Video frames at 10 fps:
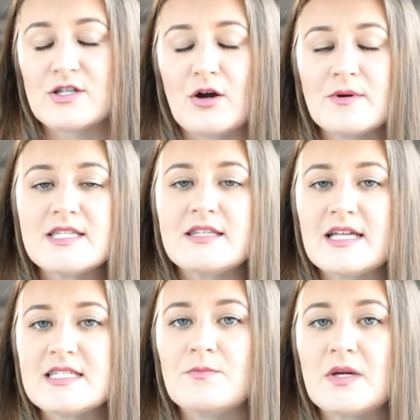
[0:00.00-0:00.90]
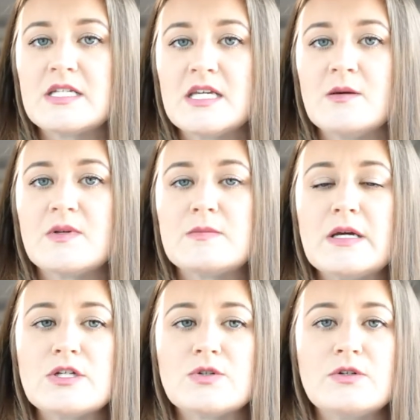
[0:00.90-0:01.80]
So I would say that's a big tip is
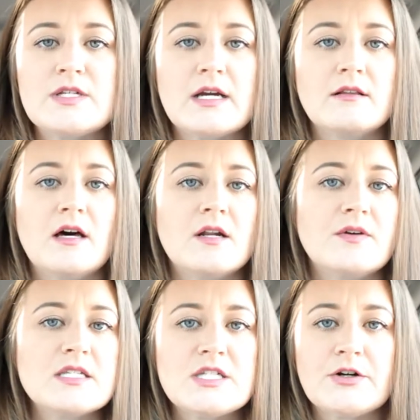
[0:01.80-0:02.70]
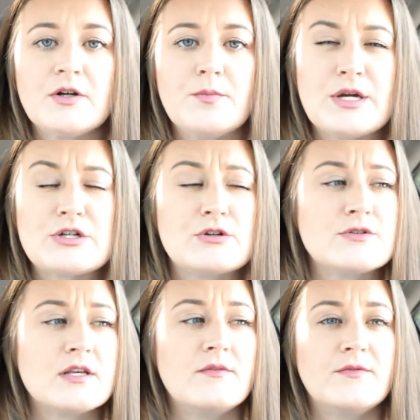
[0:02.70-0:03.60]
make sure you take a lot of exterior
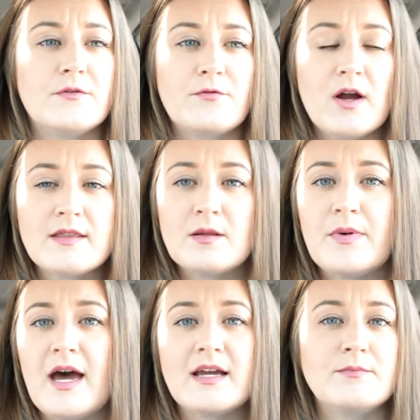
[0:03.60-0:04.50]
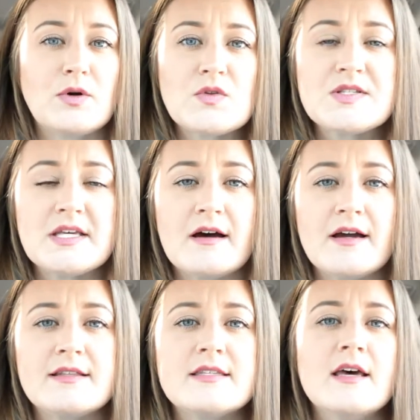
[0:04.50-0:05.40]
pictures of the front, the back, and both
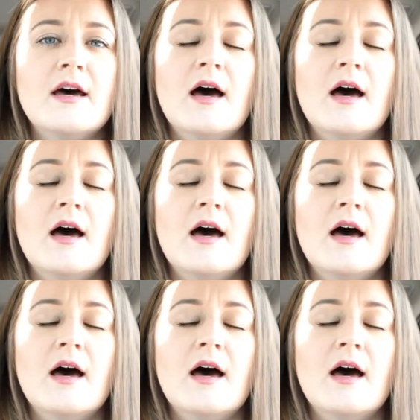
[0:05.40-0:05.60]
sides.